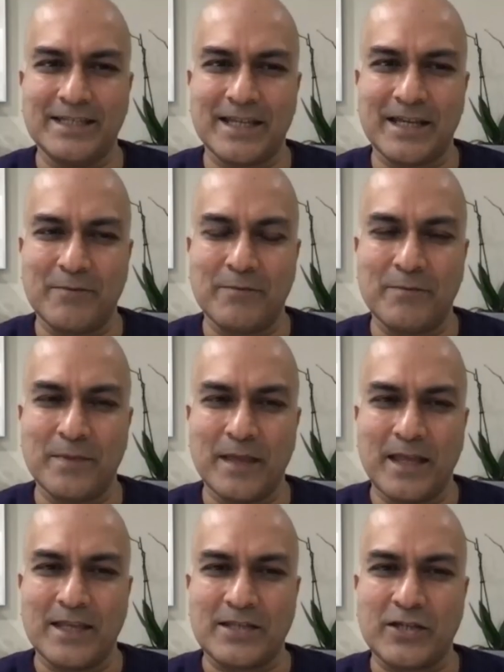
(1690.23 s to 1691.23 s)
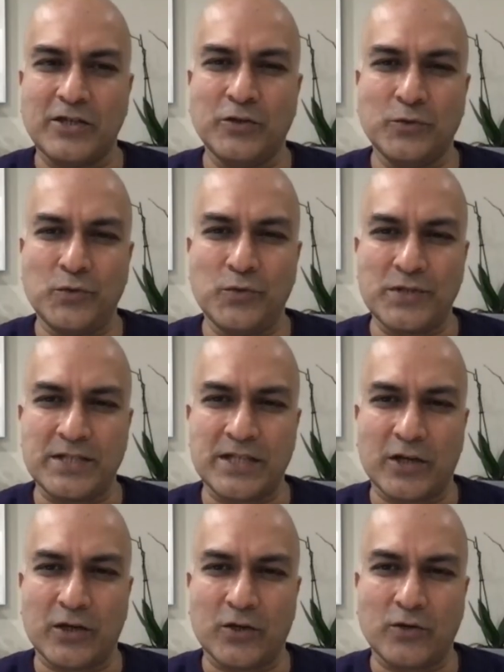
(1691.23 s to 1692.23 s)
um, so you
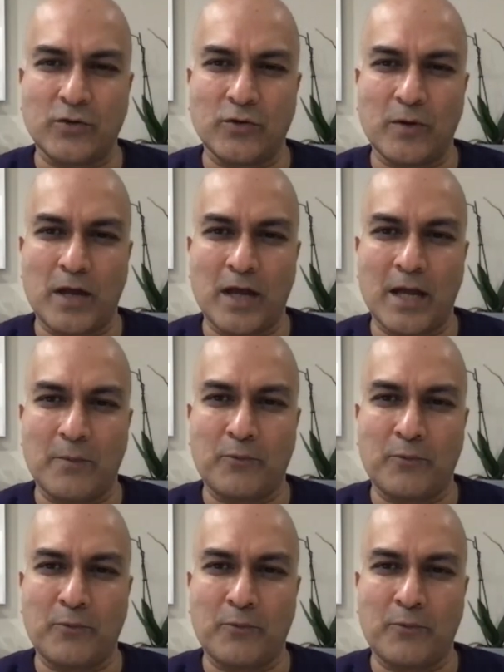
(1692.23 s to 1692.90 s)
also uh,